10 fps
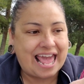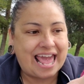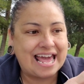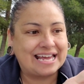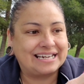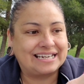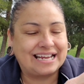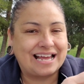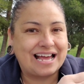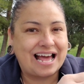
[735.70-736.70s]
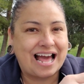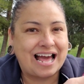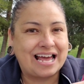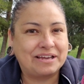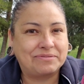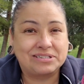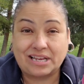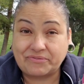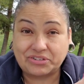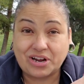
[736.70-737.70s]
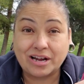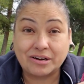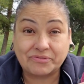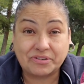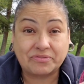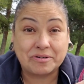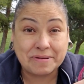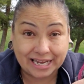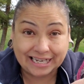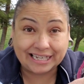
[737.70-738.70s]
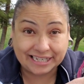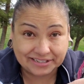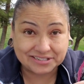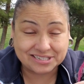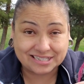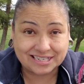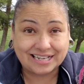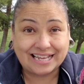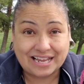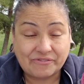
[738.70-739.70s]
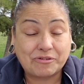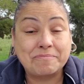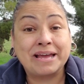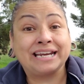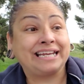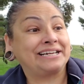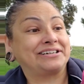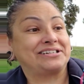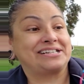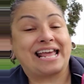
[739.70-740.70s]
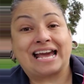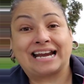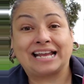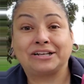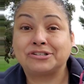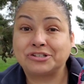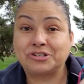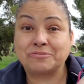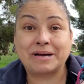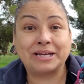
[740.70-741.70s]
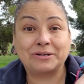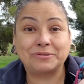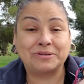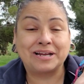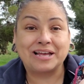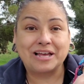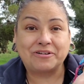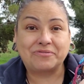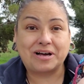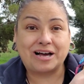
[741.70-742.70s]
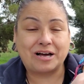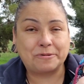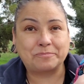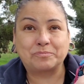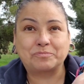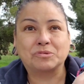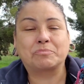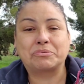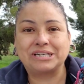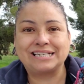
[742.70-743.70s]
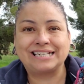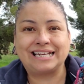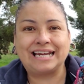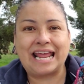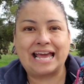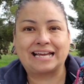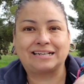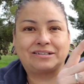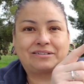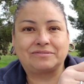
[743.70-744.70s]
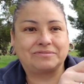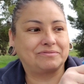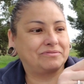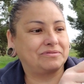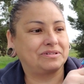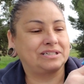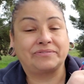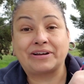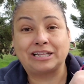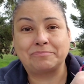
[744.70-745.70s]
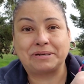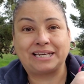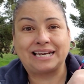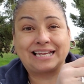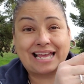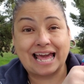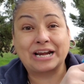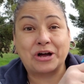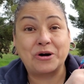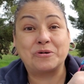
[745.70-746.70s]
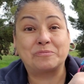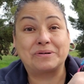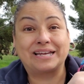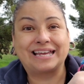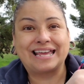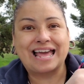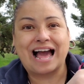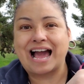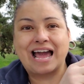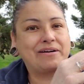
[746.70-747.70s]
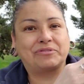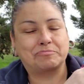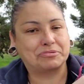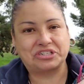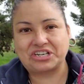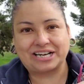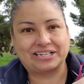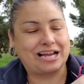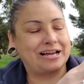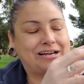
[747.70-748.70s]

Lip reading: and I was a photographer for many years, and I used to do my own printing and developing at home. I have a printing